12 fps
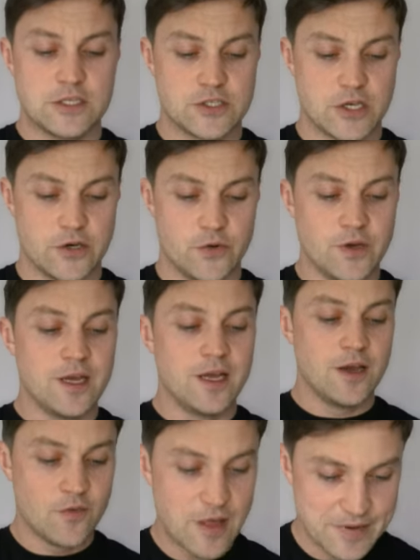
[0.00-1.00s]
So, with
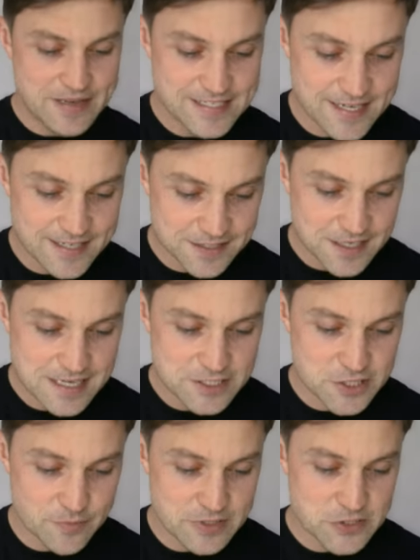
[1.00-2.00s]
that being said,
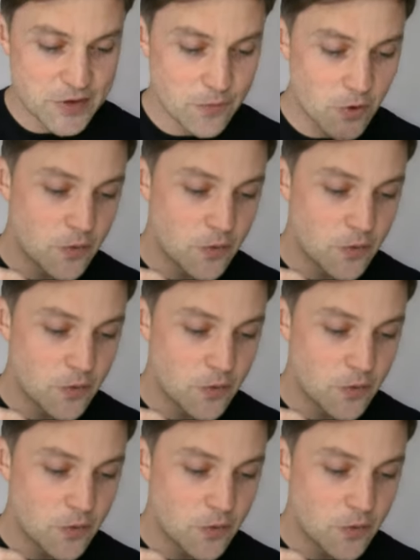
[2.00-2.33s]
let's jump into it.